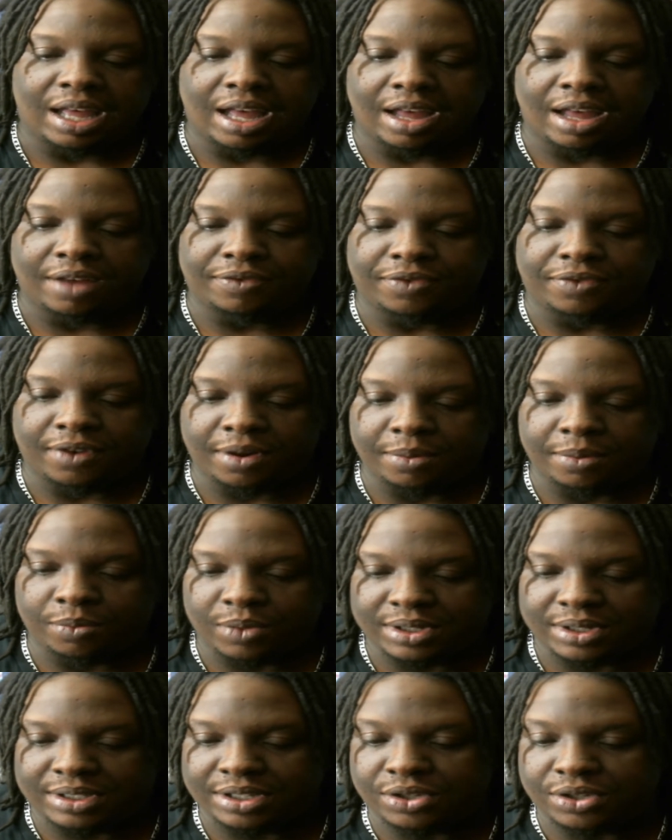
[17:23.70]
From,
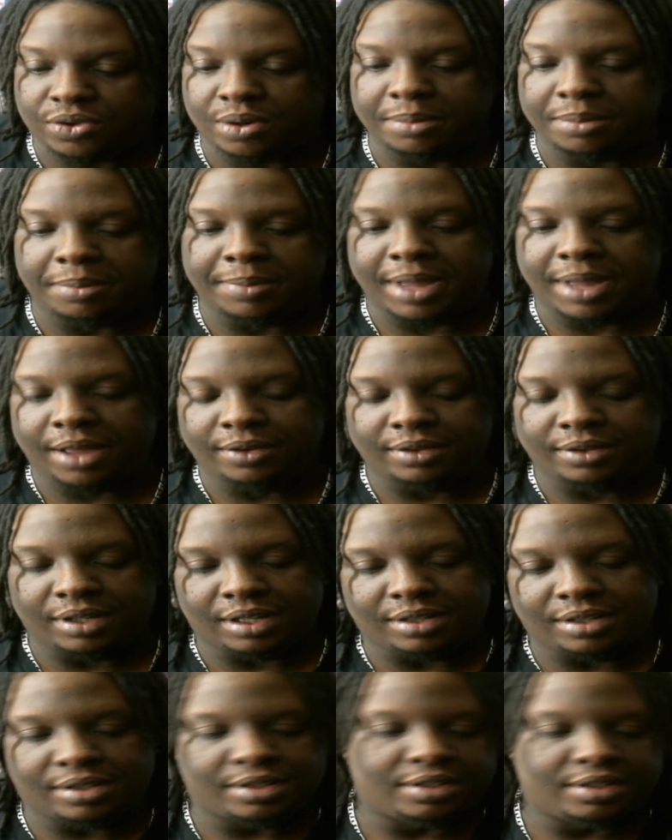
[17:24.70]
what's this stream about?
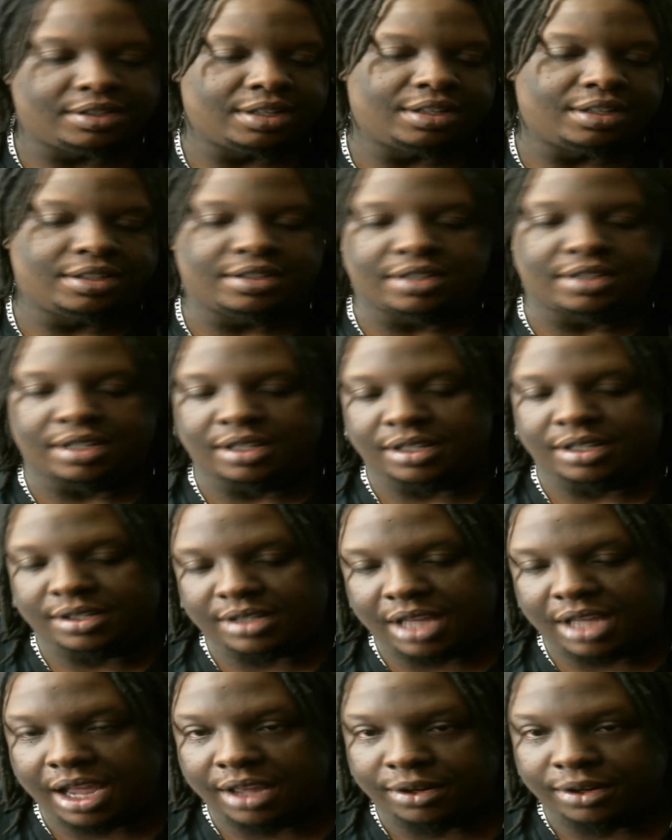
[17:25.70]
It's in the
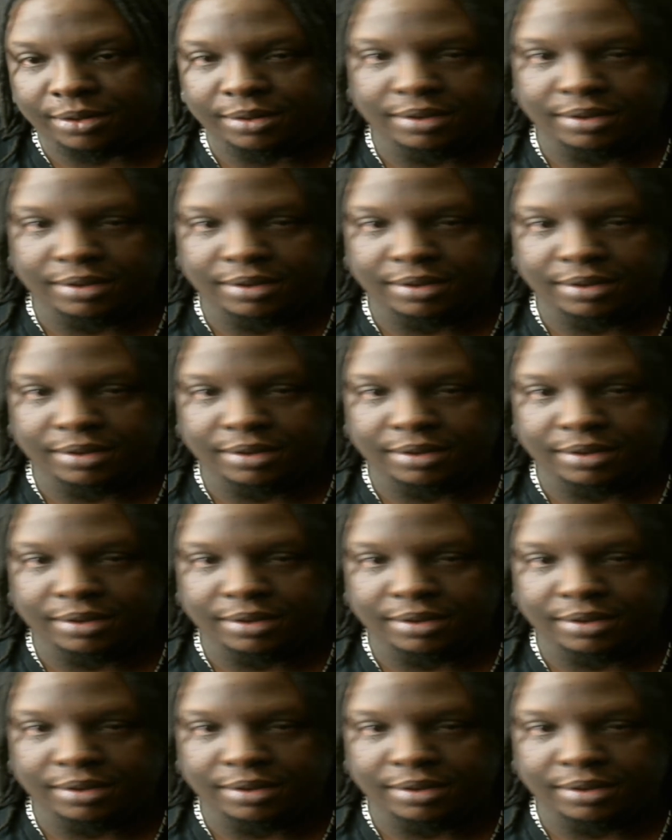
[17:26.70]
title.